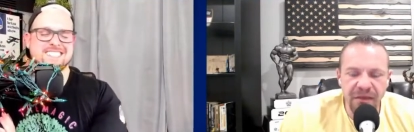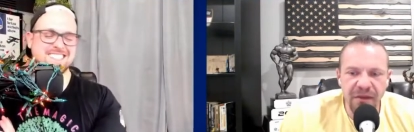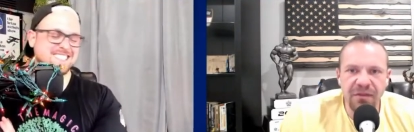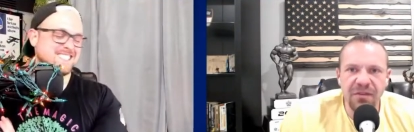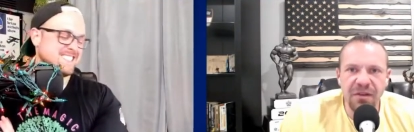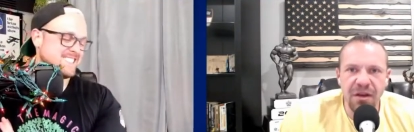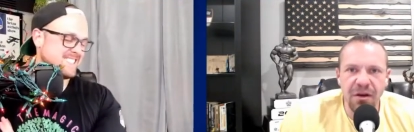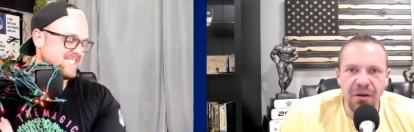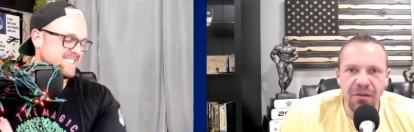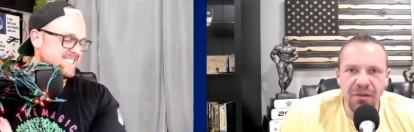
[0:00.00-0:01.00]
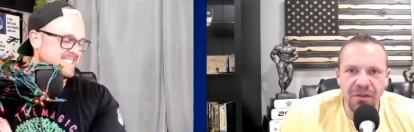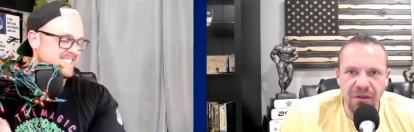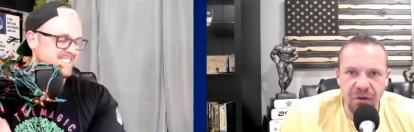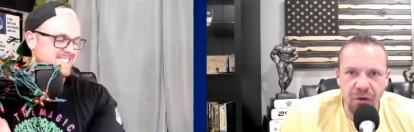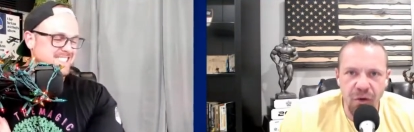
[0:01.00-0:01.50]
Speaker 1: this year to the
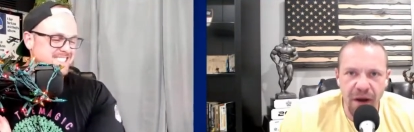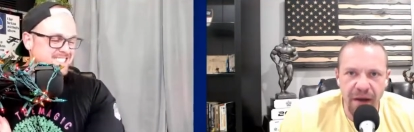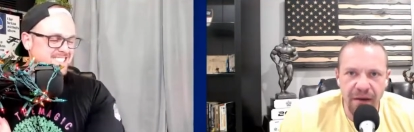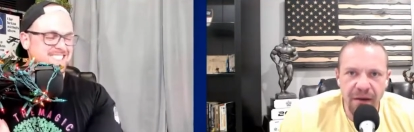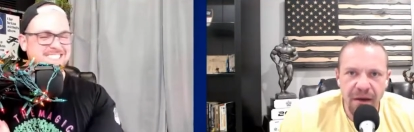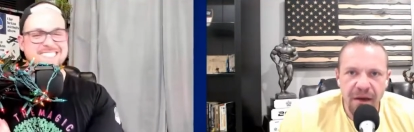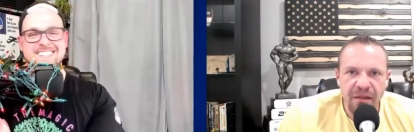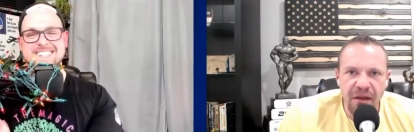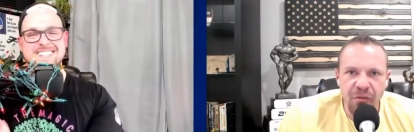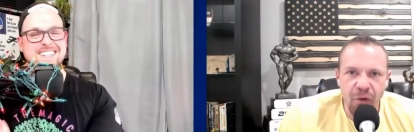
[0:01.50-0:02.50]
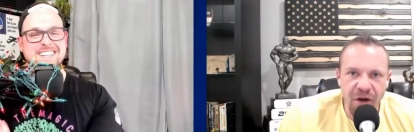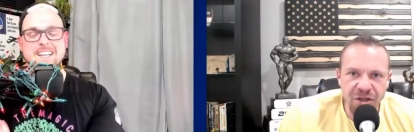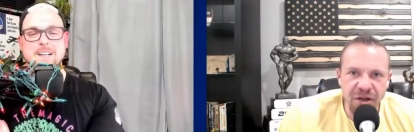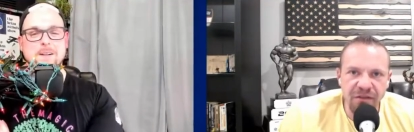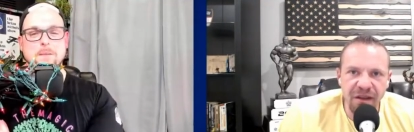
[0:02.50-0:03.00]
Ukraine than
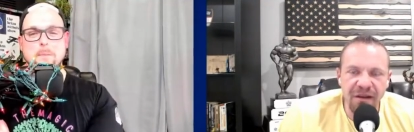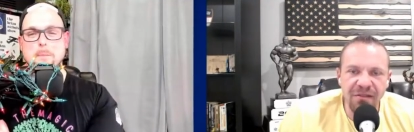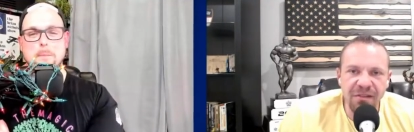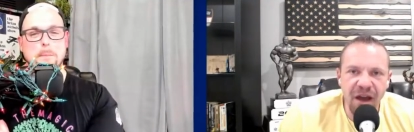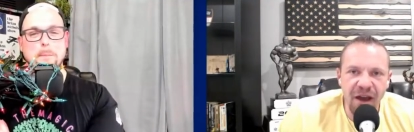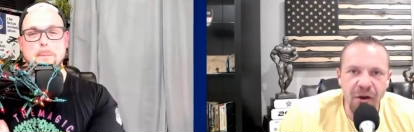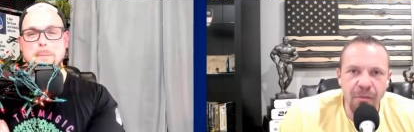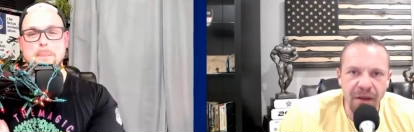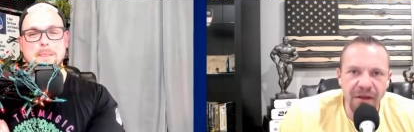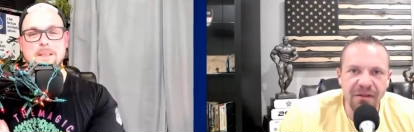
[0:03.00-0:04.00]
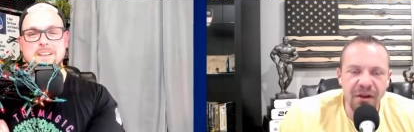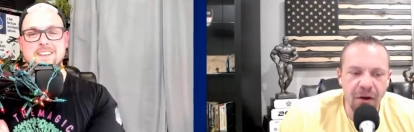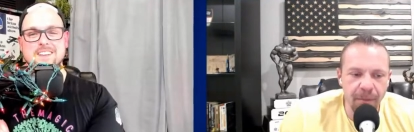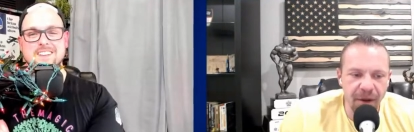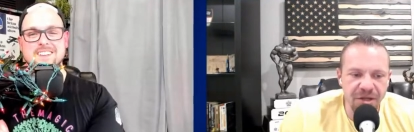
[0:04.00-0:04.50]
Russia's entire
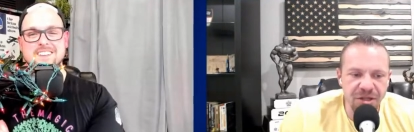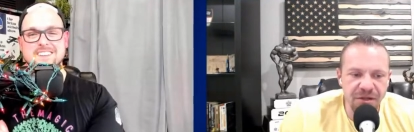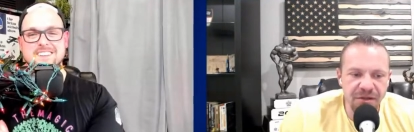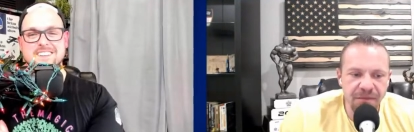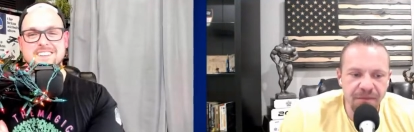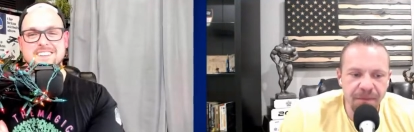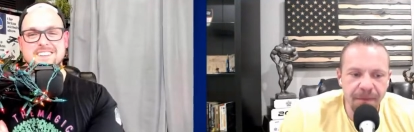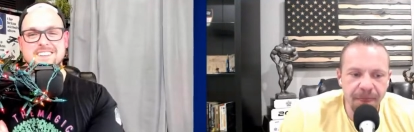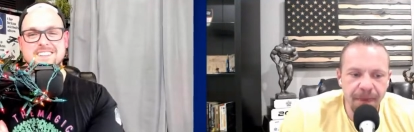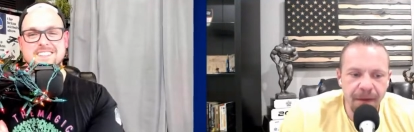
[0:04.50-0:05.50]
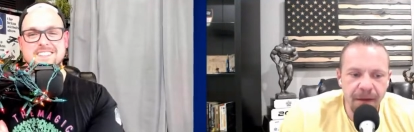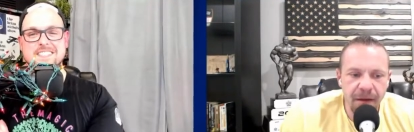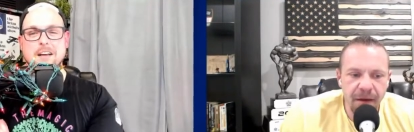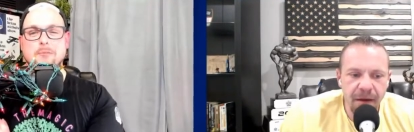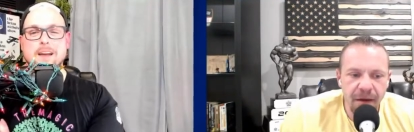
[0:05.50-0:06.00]
military budget.
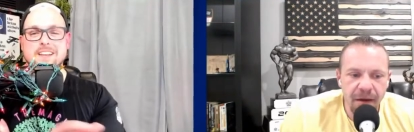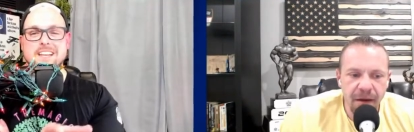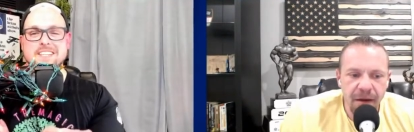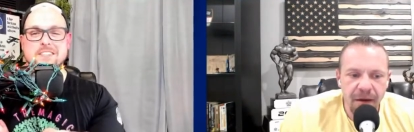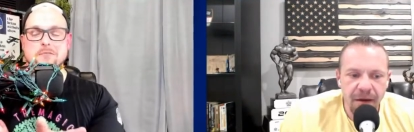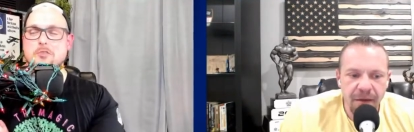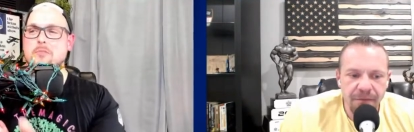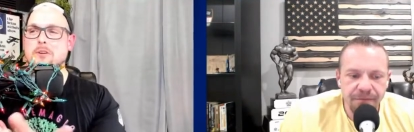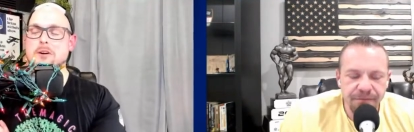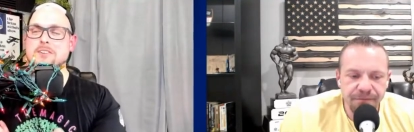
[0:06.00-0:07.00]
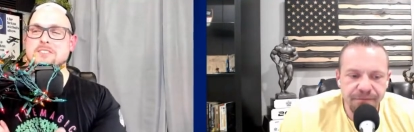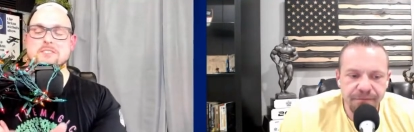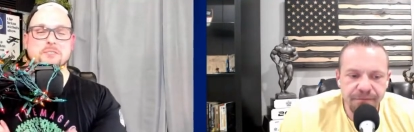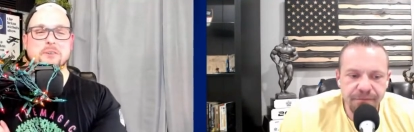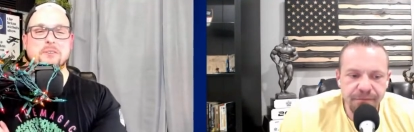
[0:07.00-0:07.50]
Speaker 2: Now, wait, isn't the rumor also
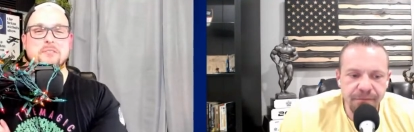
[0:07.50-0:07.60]
true